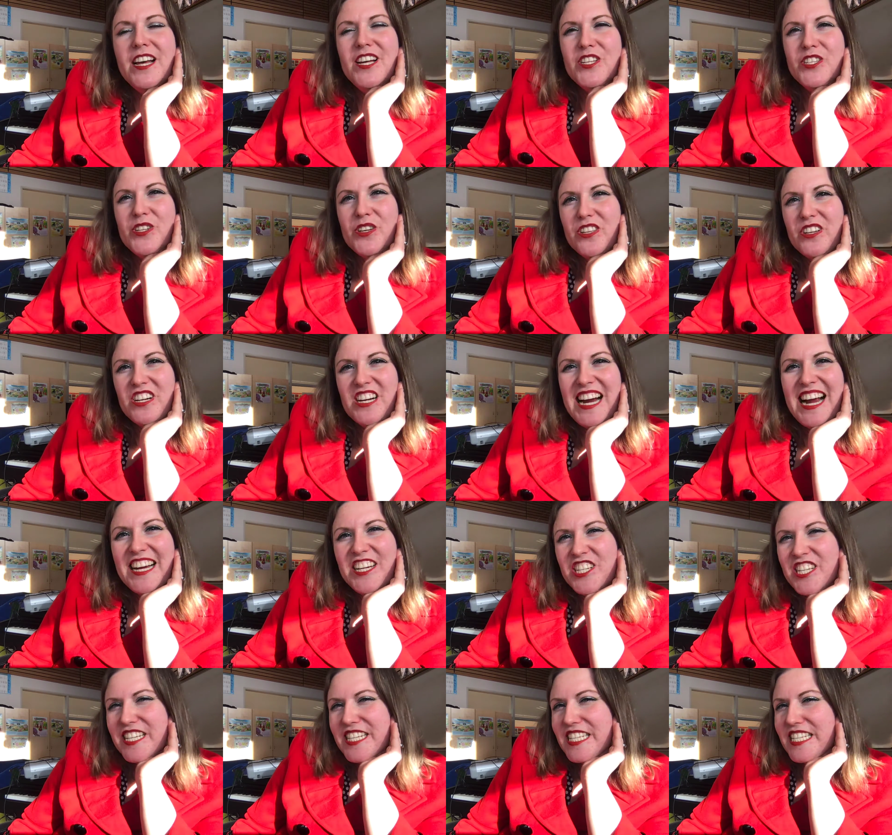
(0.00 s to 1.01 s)
So there are
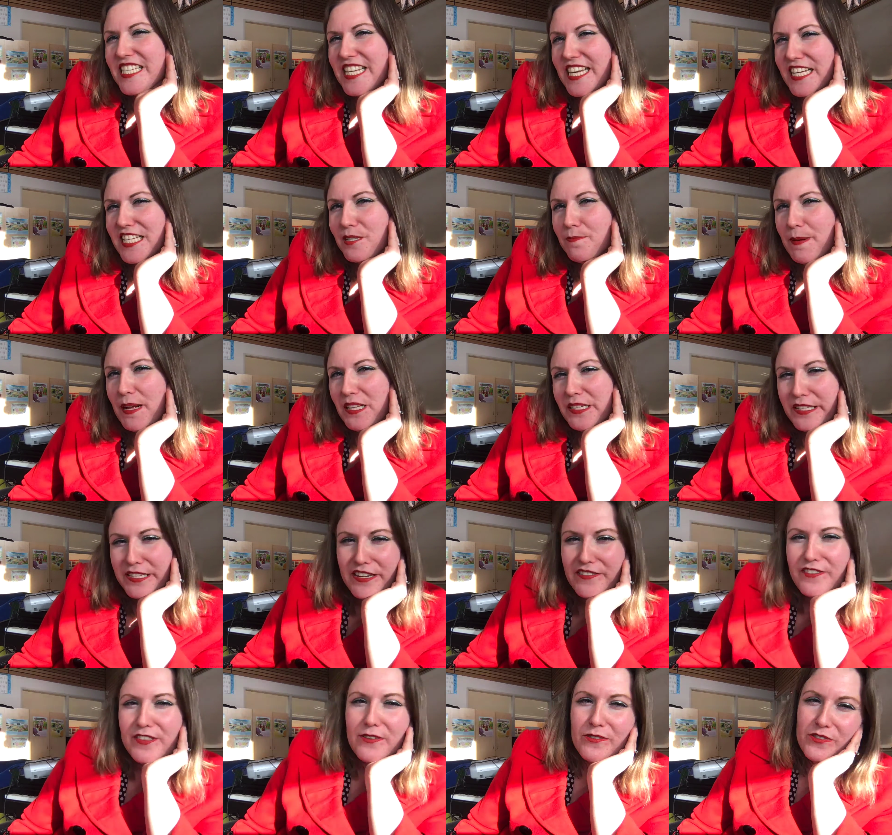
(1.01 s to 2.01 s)
actually 6 belts,
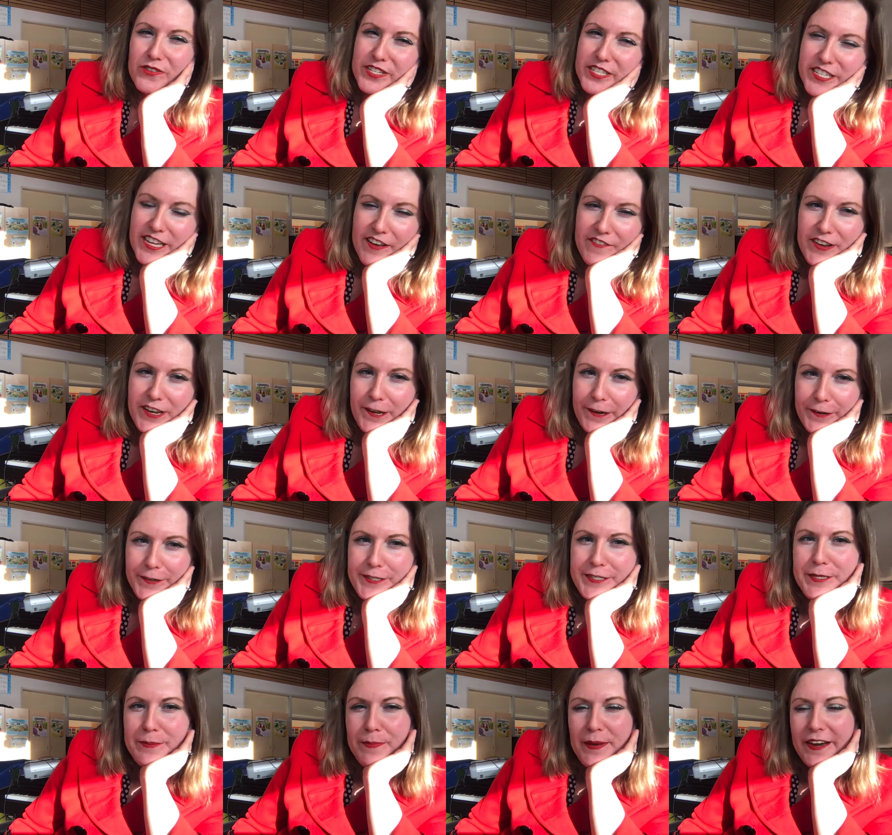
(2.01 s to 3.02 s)
even though there's 7
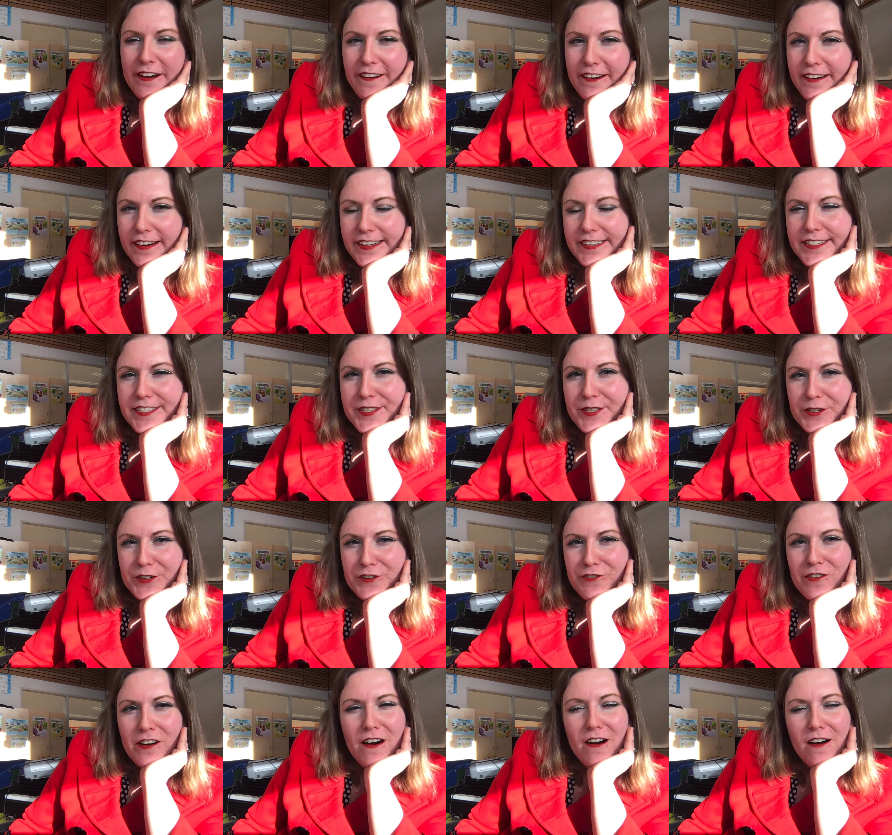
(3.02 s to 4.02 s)
years, because
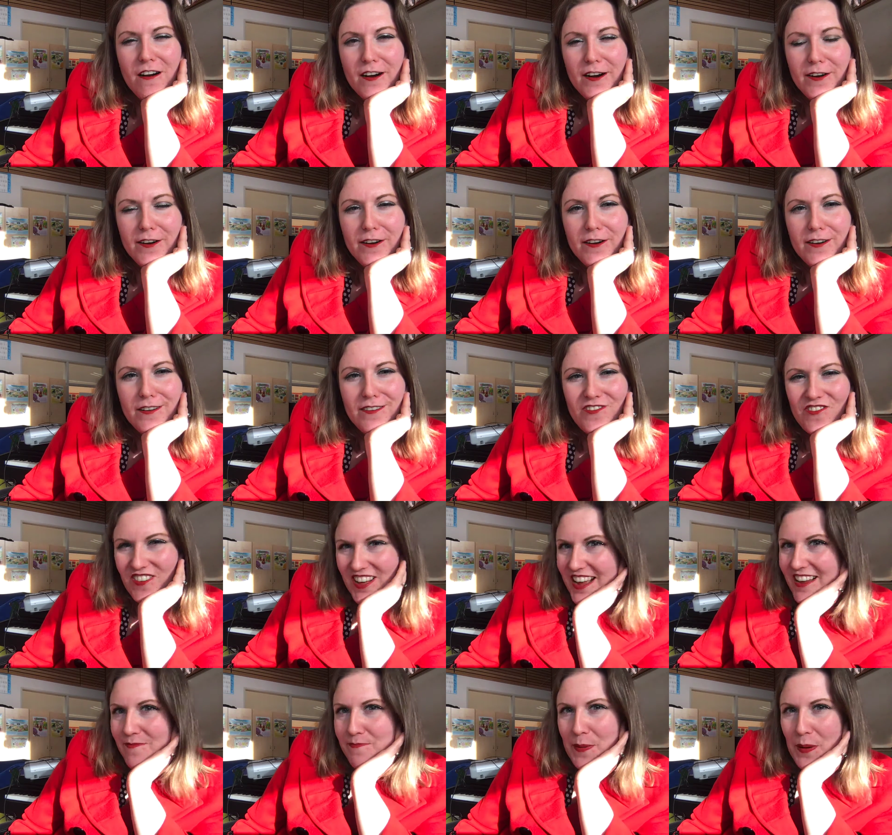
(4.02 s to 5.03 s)
there are
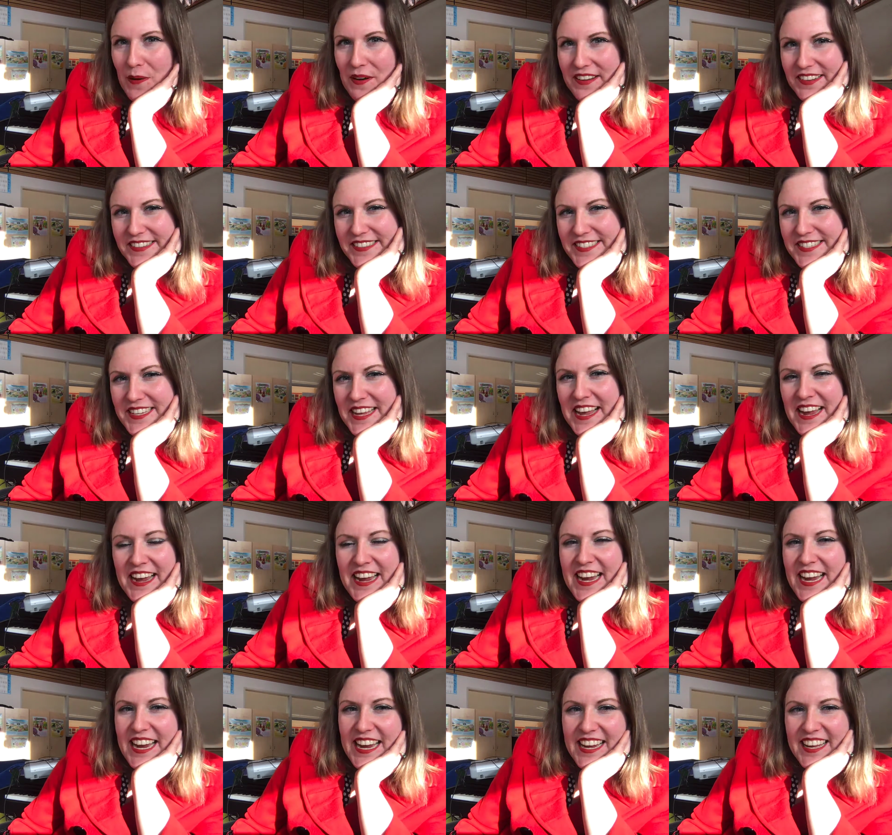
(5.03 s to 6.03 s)
5 pods,
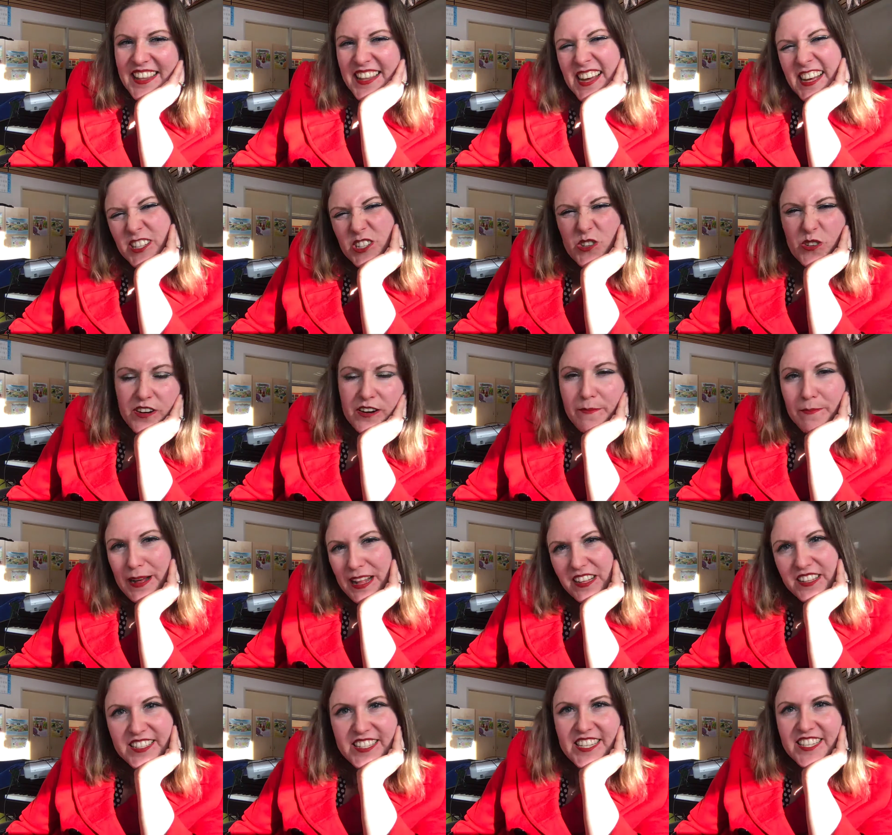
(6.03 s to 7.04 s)
and that sort of
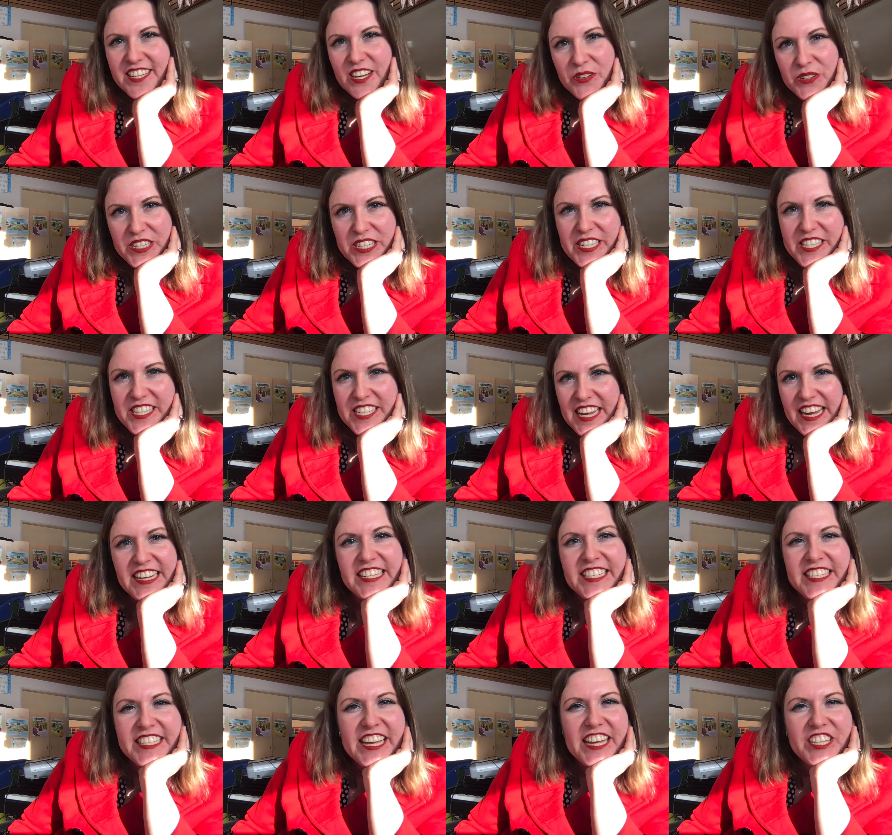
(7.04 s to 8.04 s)
balances out to 6.